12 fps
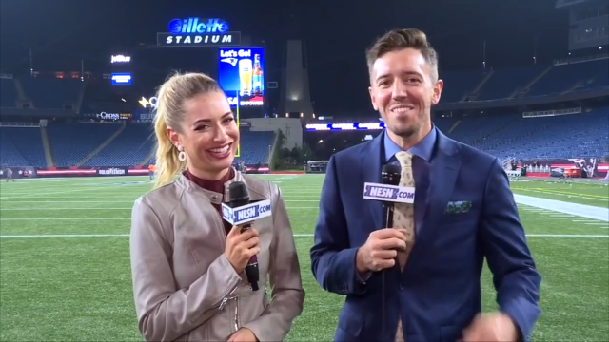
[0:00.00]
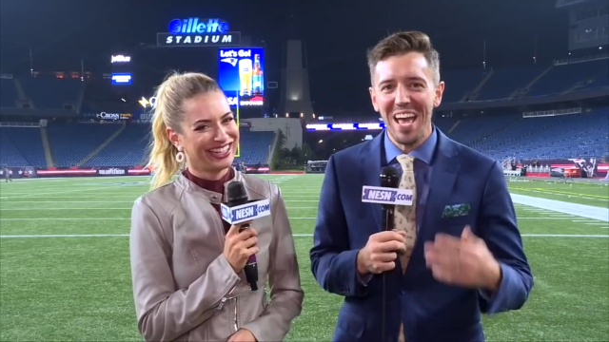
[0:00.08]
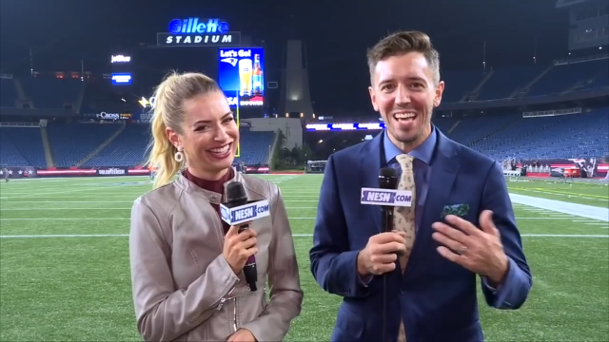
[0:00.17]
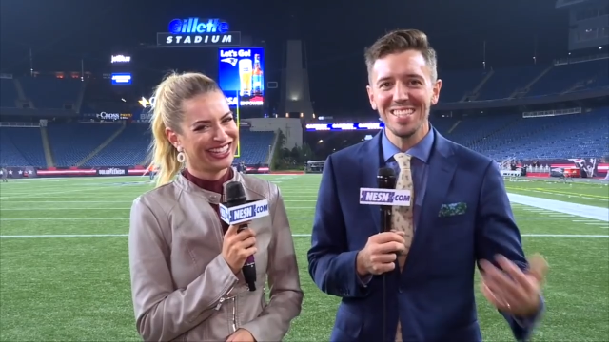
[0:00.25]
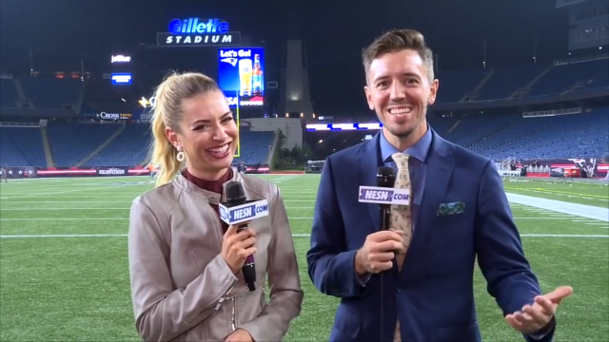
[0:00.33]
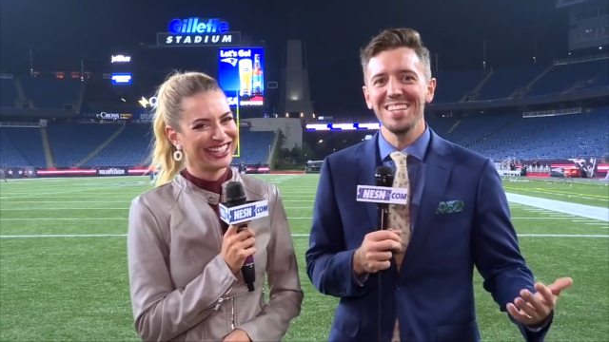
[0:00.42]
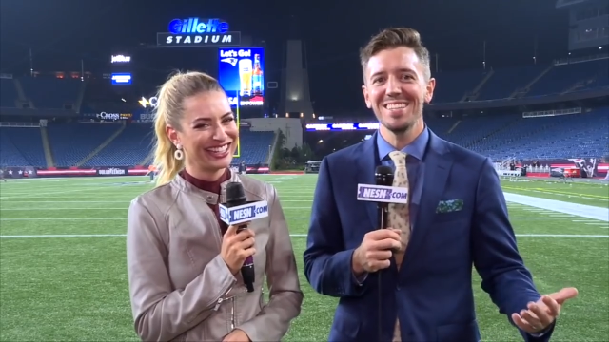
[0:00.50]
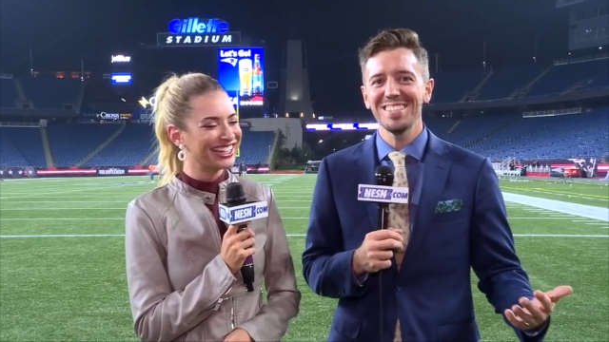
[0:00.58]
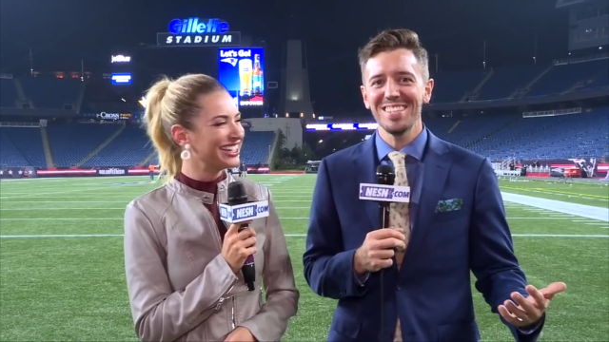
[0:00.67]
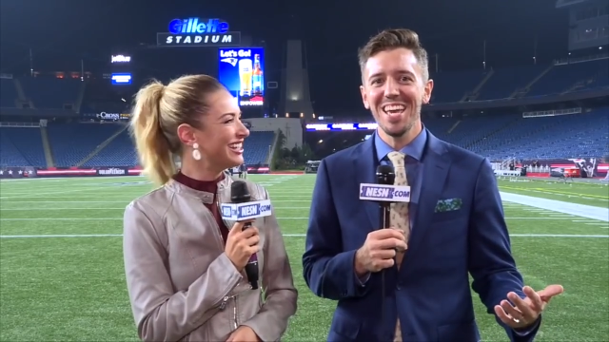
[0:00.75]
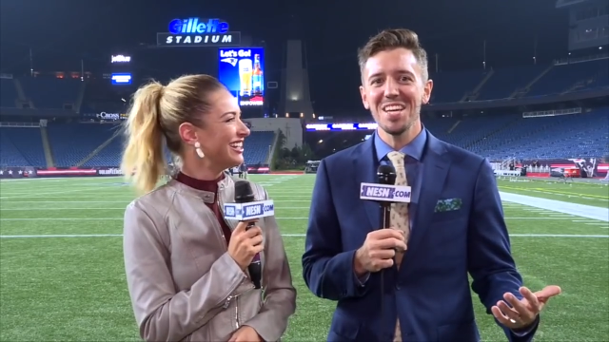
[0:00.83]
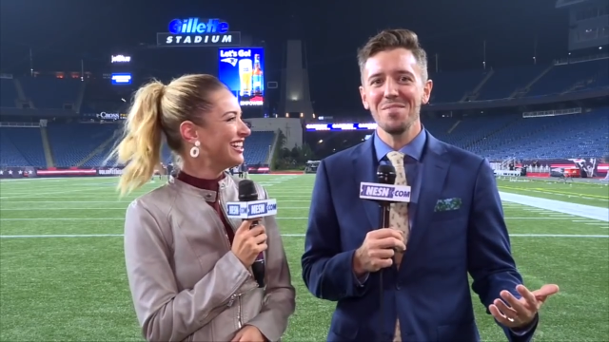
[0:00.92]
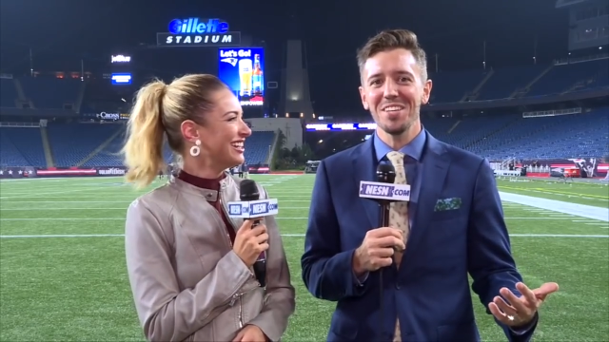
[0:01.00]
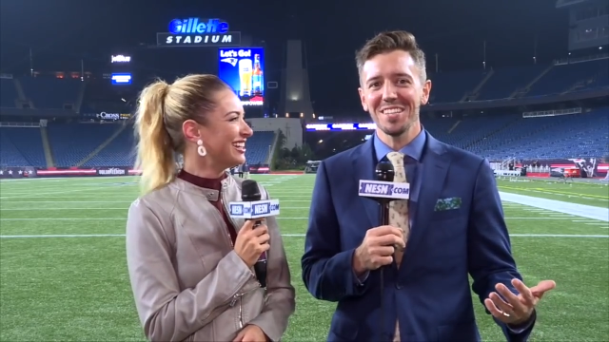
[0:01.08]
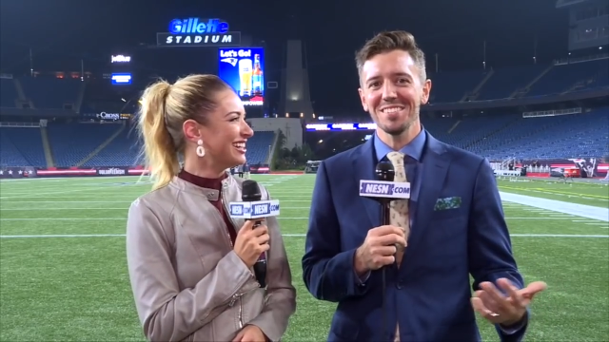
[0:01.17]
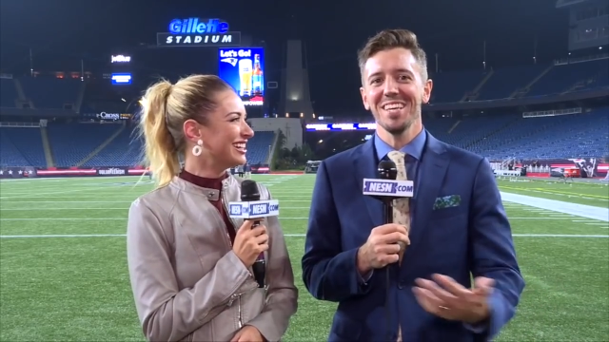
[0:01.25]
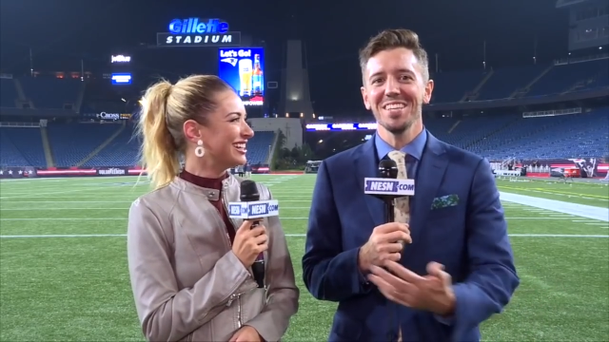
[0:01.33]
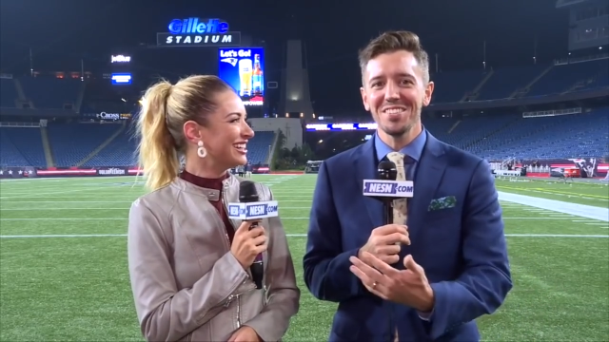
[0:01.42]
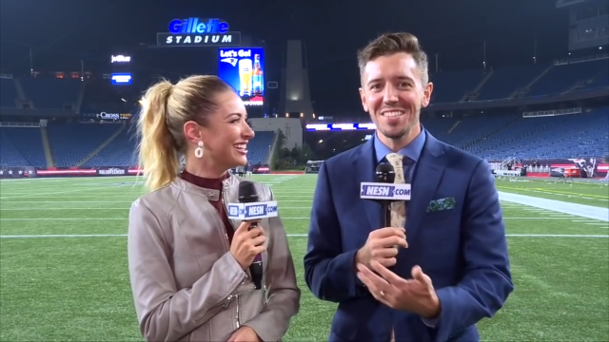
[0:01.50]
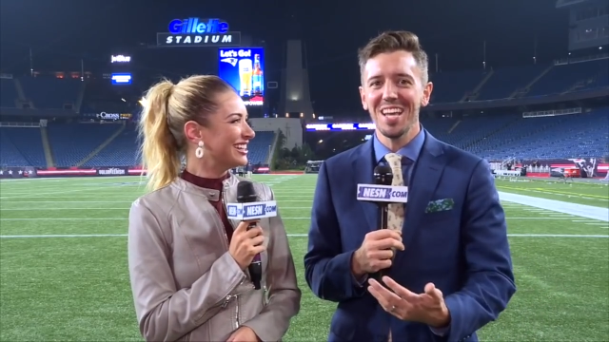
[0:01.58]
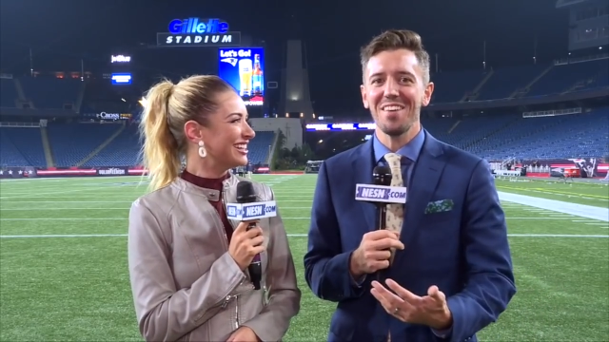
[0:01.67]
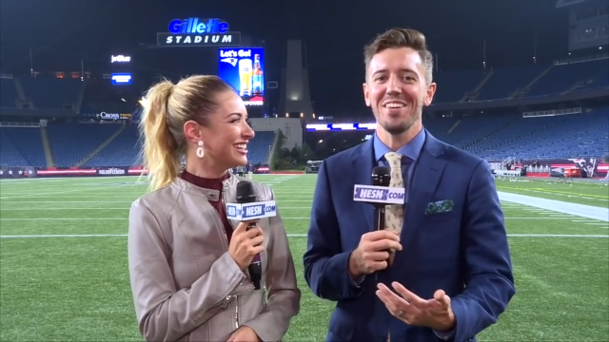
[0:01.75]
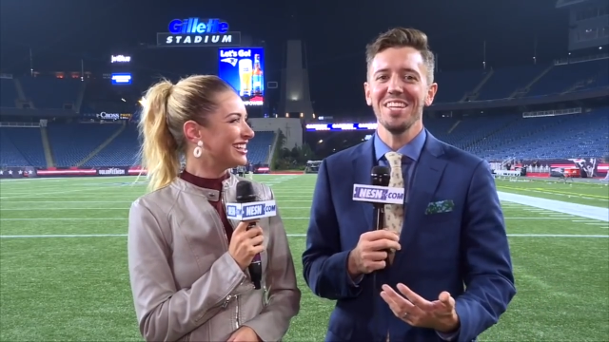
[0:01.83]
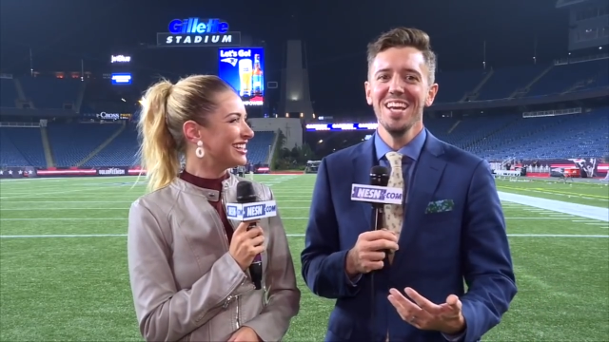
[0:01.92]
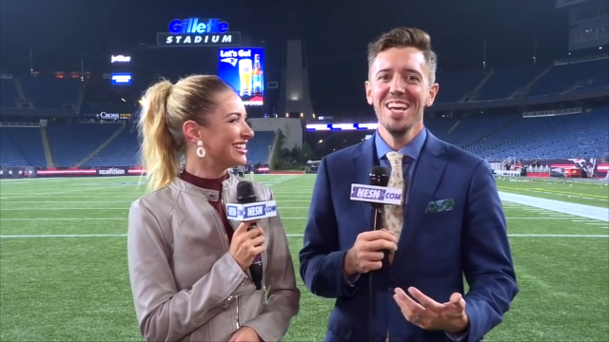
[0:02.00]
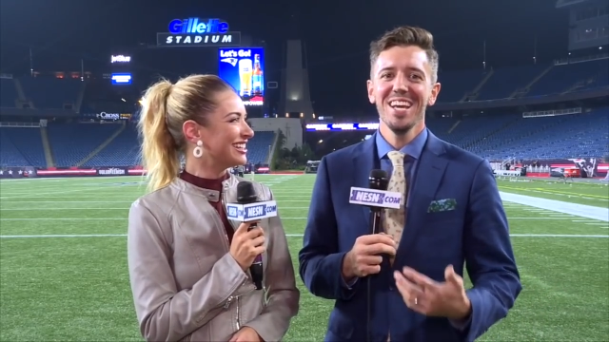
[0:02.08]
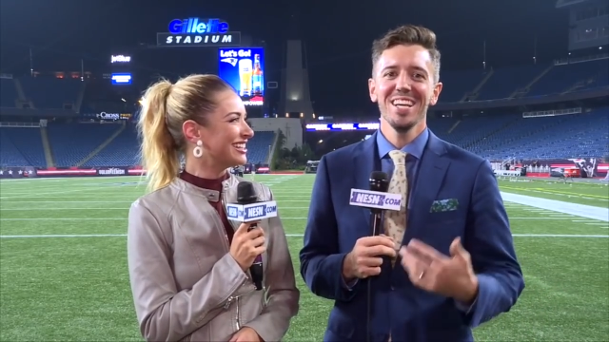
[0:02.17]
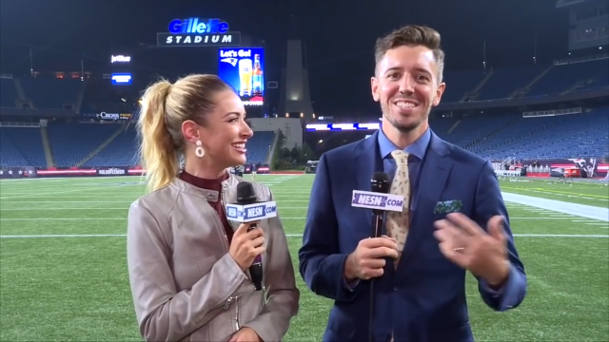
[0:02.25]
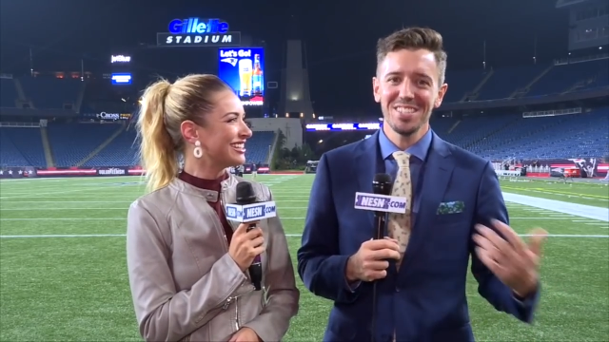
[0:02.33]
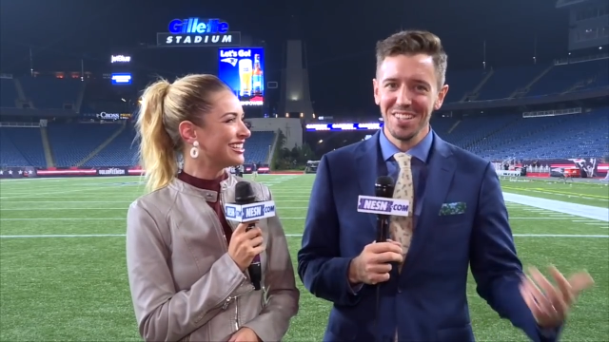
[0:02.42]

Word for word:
Speaker 1: I'm, hesitant to say it because, like you said, I mean, he's